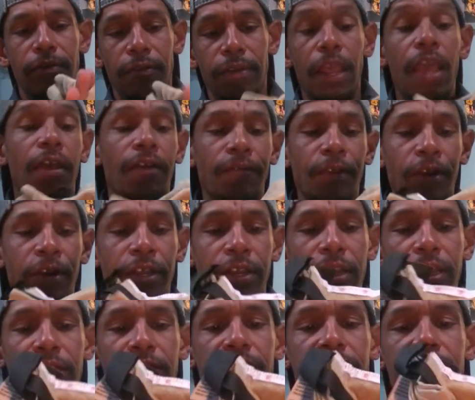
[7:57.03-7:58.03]
yeah, very
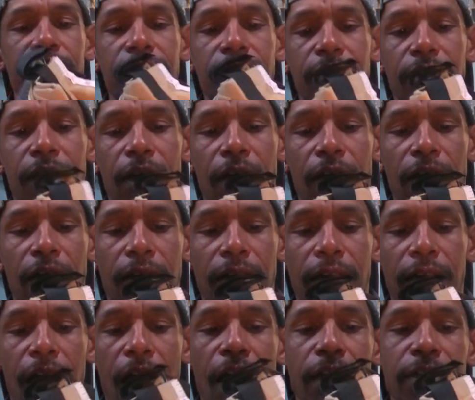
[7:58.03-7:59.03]
nice uh,
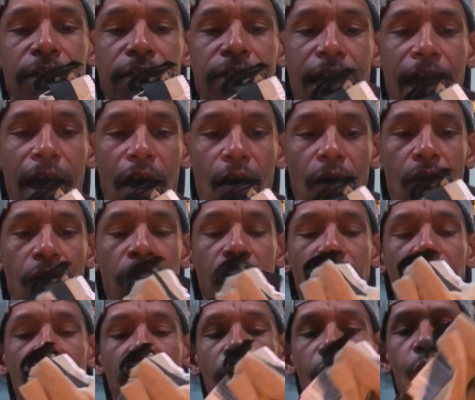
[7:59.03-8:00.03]
cotton towel
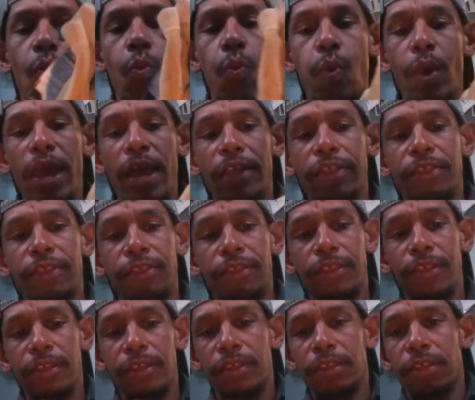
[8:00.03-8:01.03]
with,